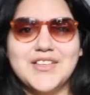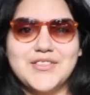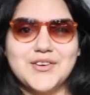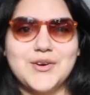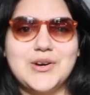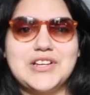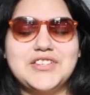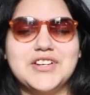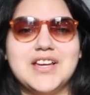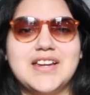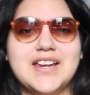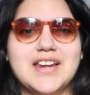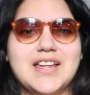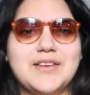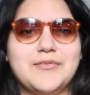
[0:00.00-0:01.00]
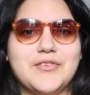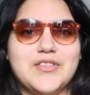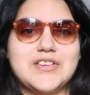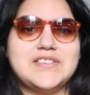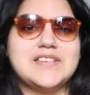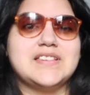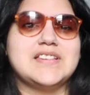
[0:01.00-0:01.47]
The chords you're going to need for
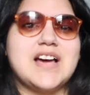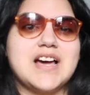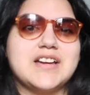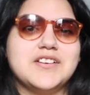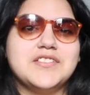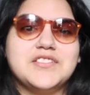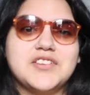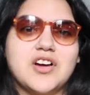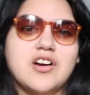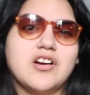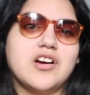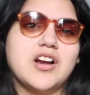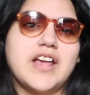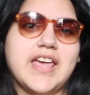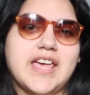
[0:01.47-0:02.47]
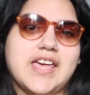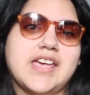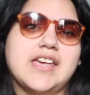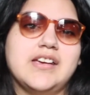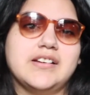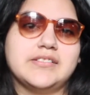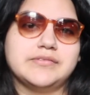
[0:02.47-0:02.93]
this entire song are
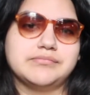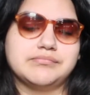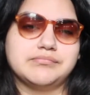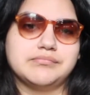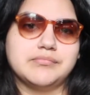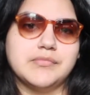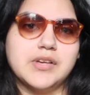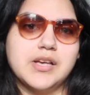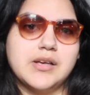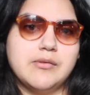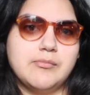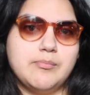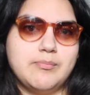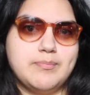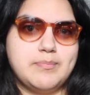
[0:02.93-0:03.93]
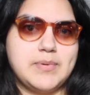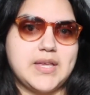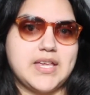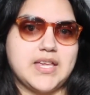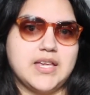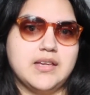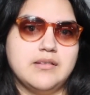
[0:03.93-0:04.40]
A,
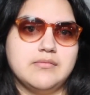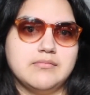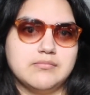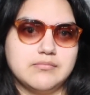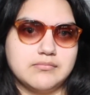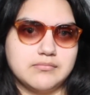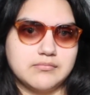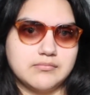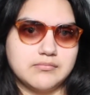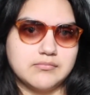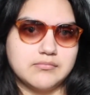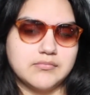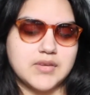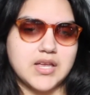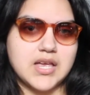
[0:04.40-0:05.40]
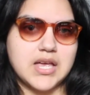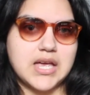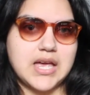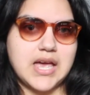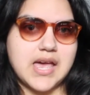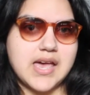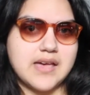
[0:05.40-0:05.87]
B,
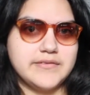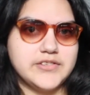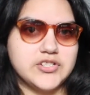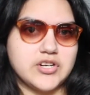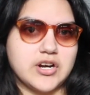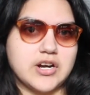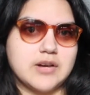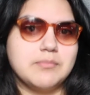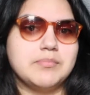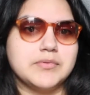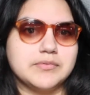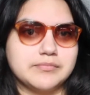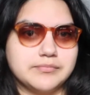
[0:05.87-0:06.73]
F sharp,